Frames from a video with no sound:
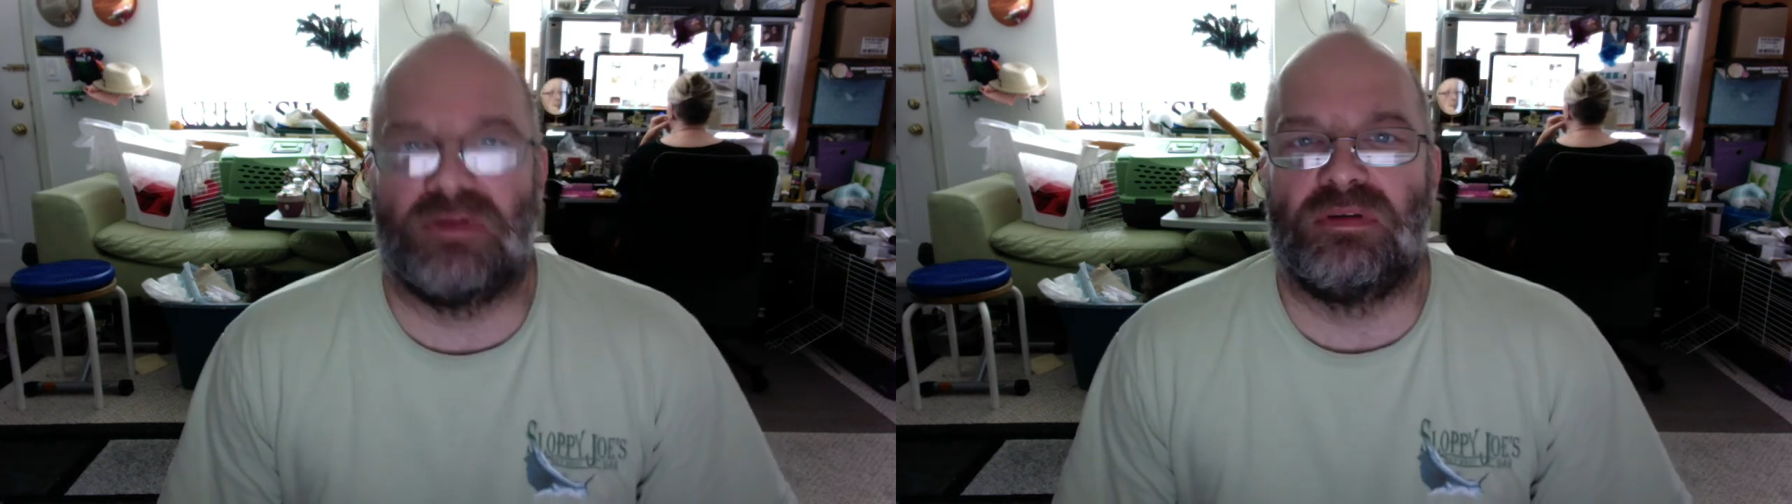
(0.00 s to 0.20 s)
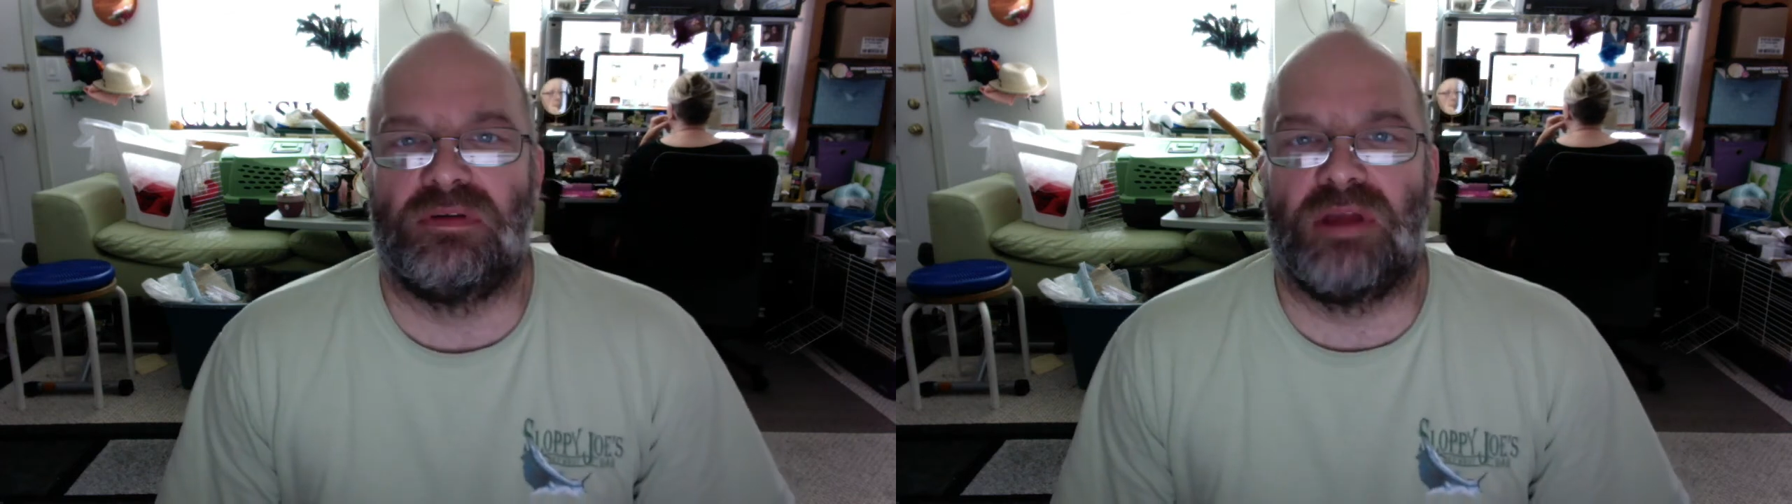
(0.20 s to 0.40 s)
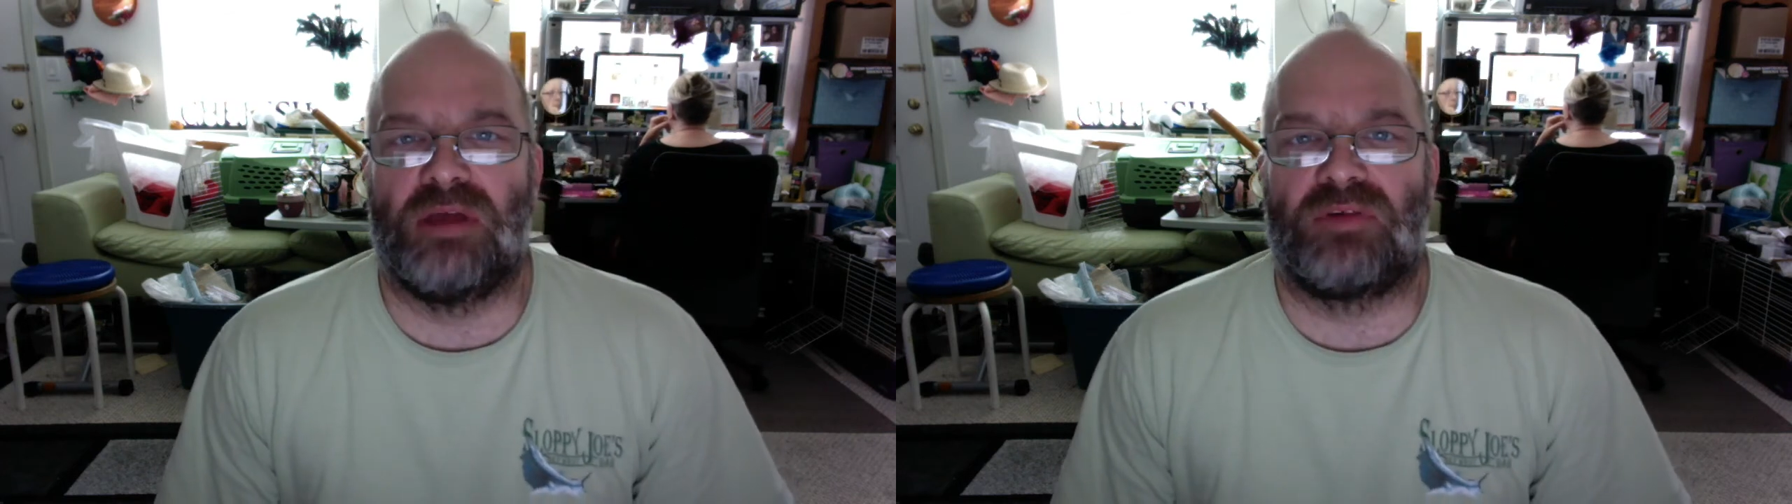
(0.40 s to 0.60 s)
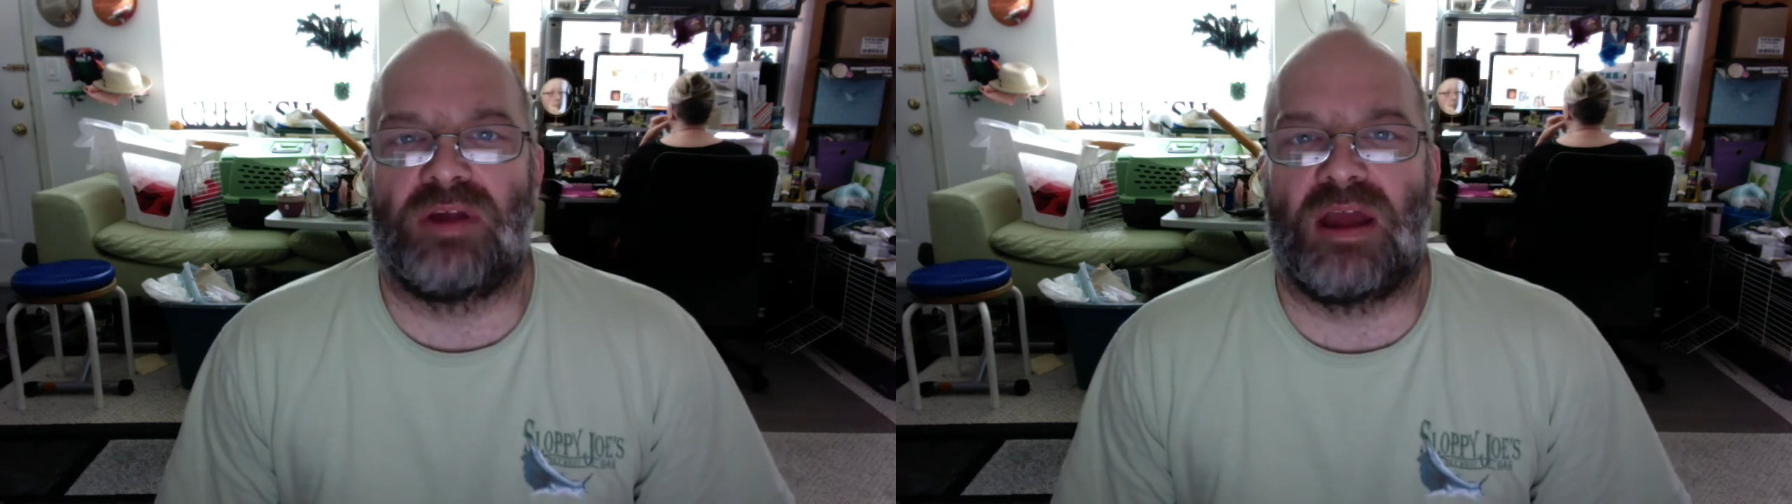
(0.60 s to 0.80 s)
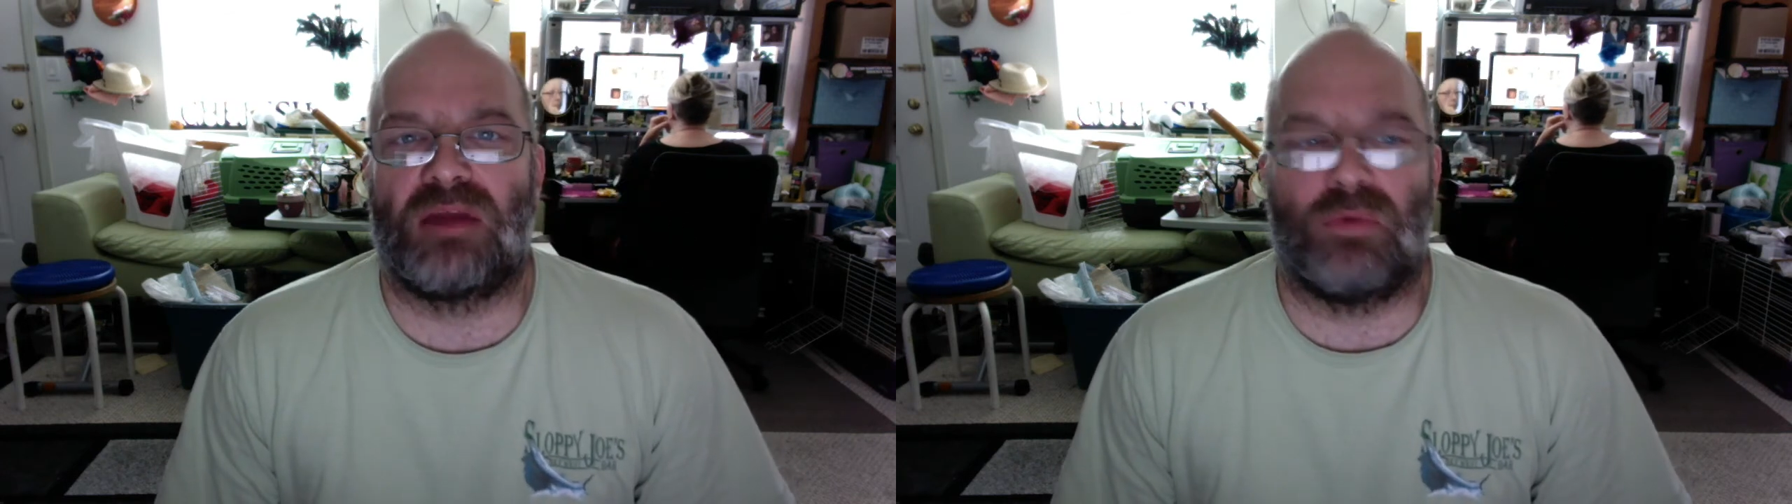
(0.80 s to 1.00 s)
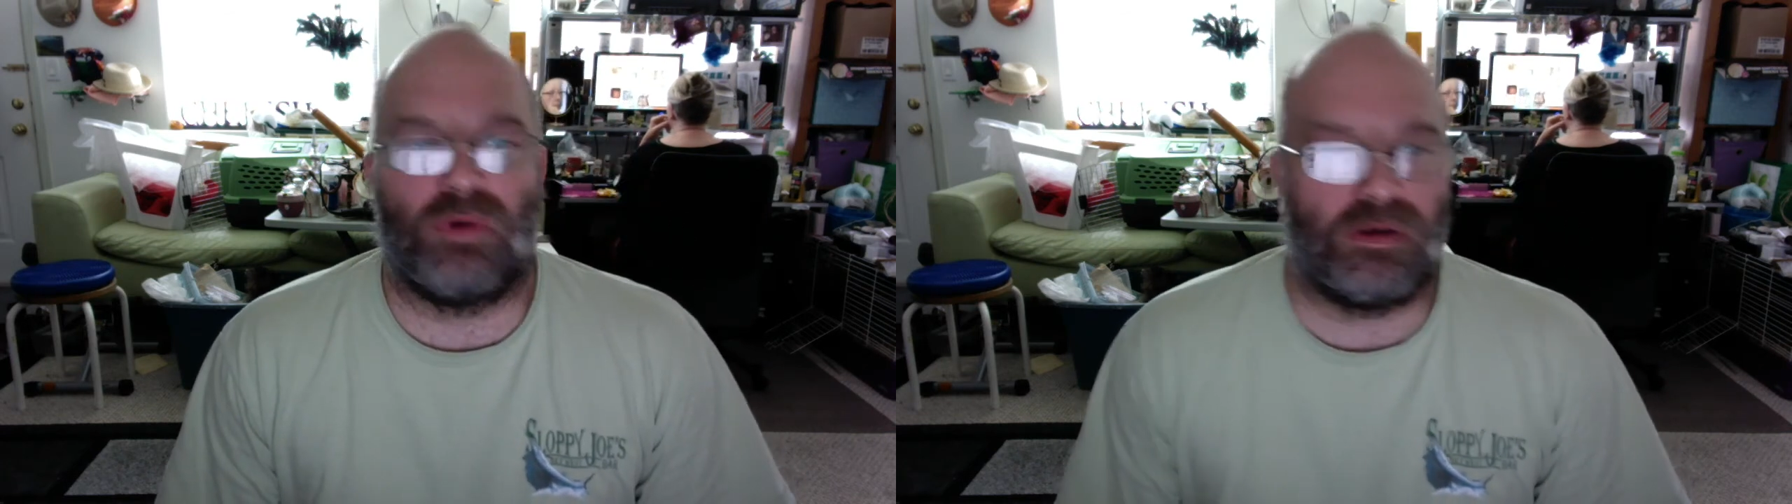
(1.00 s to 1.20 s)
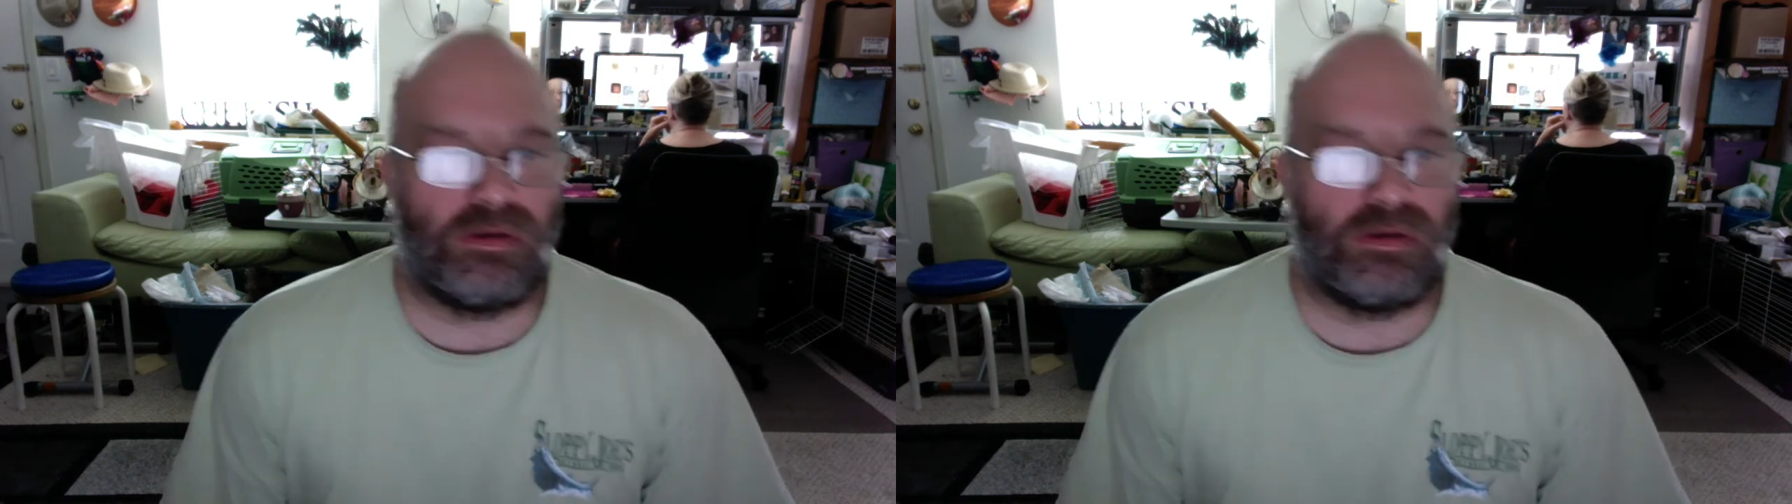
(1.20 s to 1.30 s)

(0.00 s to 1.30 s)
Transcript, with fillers: Never had one.